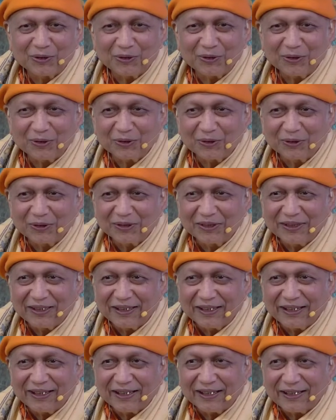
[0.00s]
So,
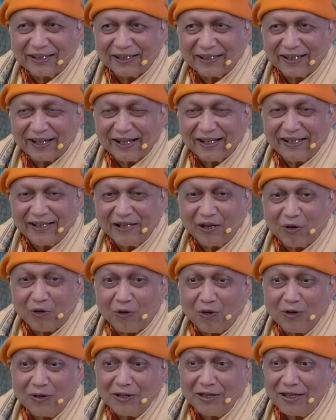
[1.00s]
uh,
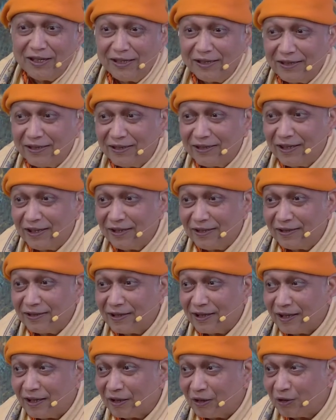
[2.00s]
and all these
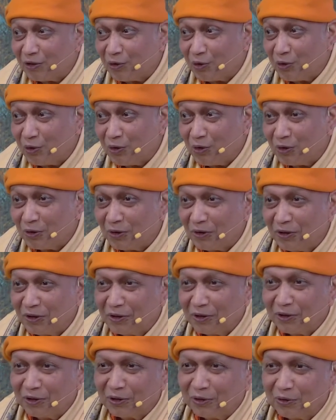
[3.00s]
things are
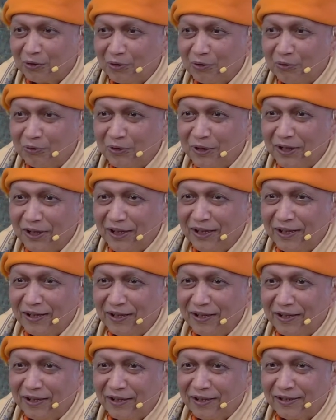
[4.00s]
told through
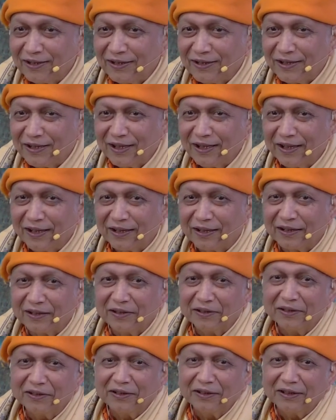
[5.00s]
very
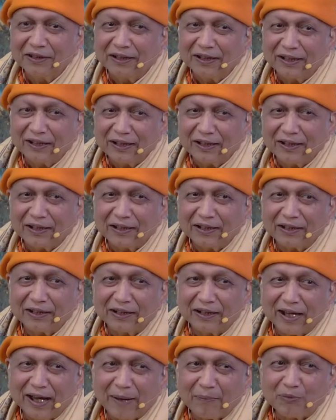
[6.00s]
interesting,
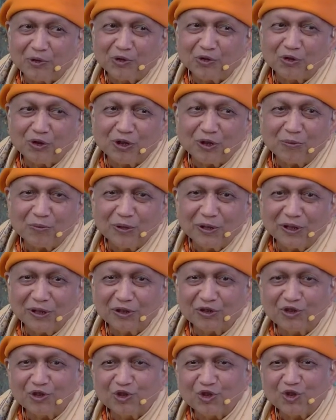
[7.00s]
uh,
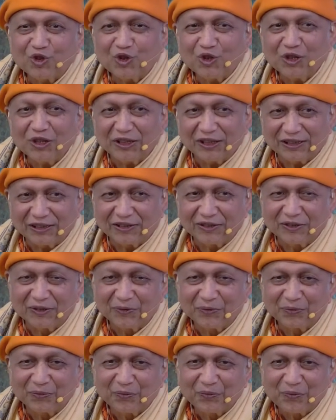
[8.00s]
absorbing
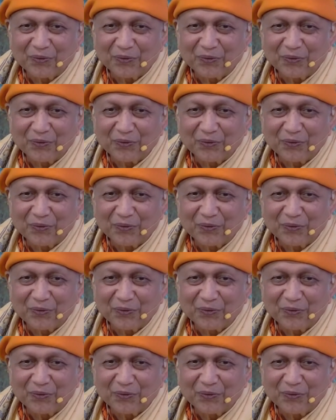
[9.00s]
stories.